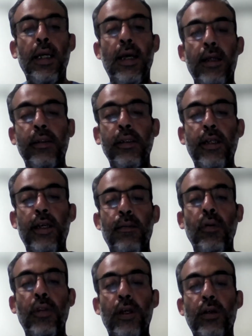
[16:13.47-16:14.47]
and
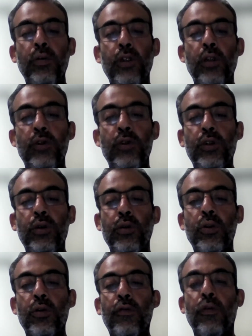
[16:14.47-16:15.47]
enable the continued use
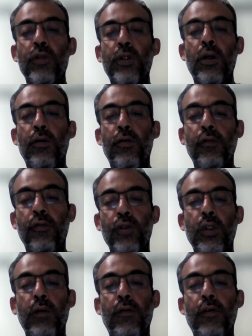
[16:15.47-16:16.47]
of
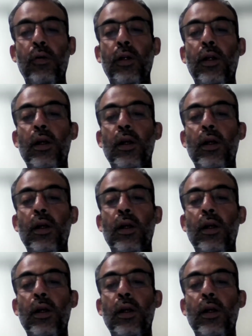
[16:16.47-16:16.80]
fossil fuel